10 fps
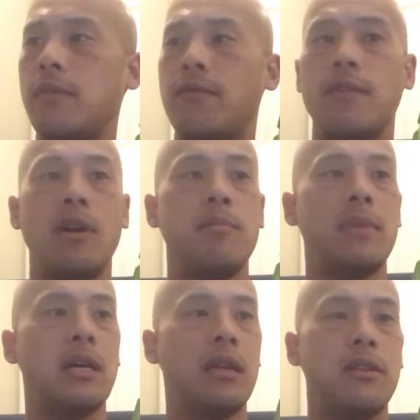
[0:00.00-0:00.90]
from
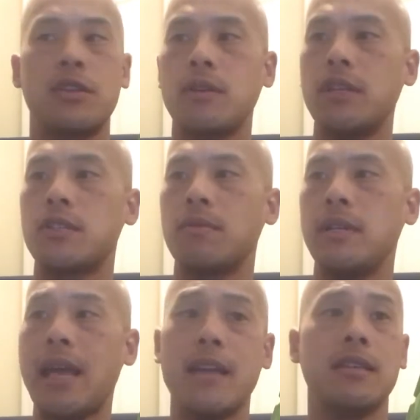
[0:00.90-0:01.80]
the Tracer one.
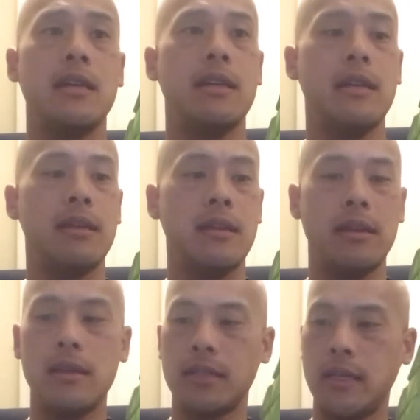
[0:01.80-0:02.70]
Actually, it
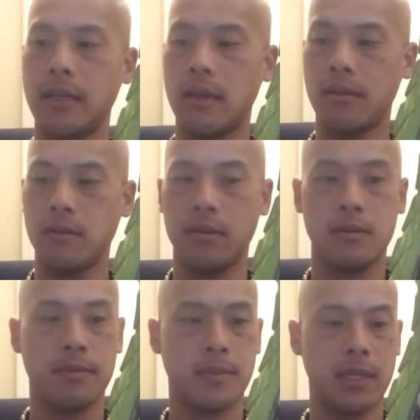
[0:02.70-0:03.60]
is identical.
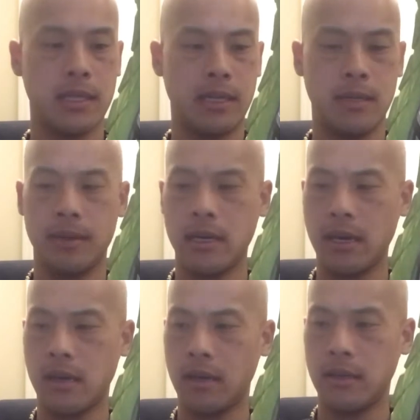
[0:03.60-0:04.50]

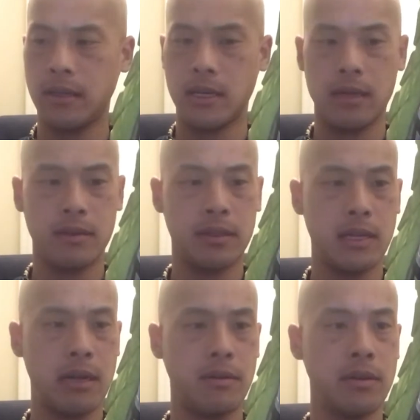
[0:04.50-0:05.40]
I
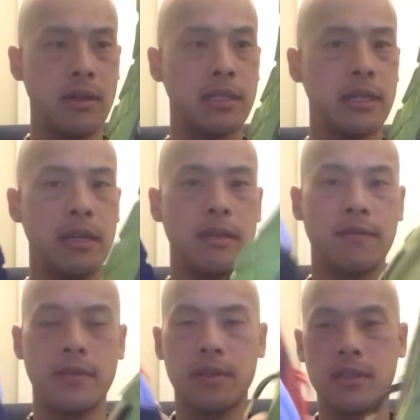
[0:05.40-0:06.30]
don't notice any
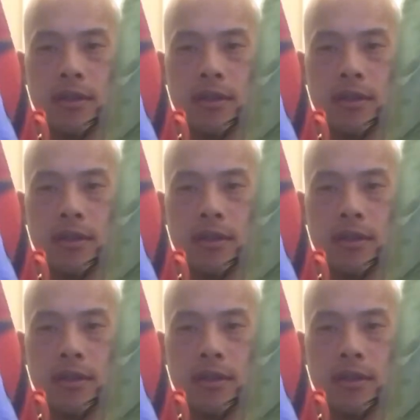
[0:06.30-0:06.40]
difference.